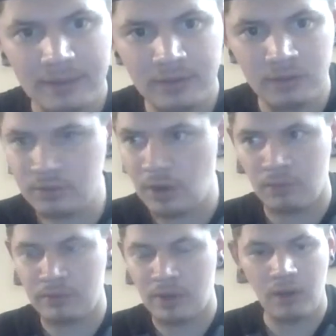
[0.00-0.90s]
You
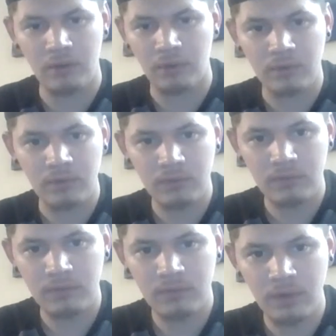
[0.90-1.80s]
don't know.
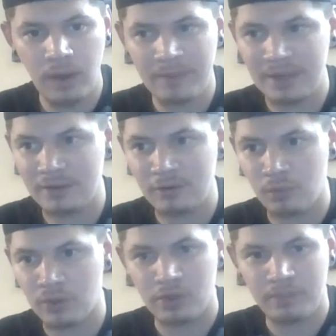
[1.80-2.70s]
I mean,
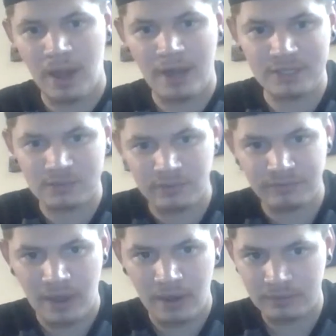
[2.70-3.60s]
where their bodies were
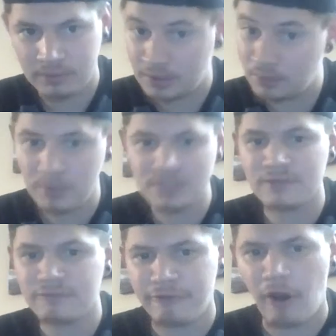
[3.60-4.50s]
found, it
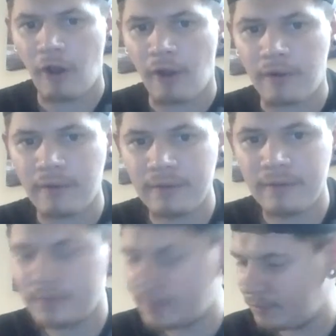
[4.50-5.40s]
wasn't far.
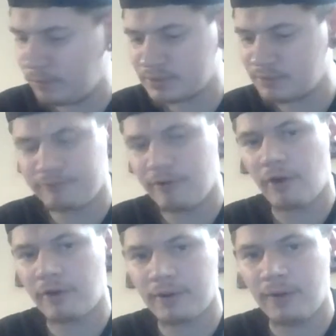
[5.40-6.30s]
And it wasn't
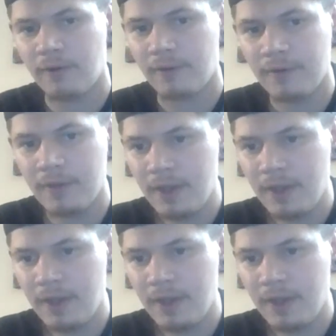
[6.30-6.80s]
far at all.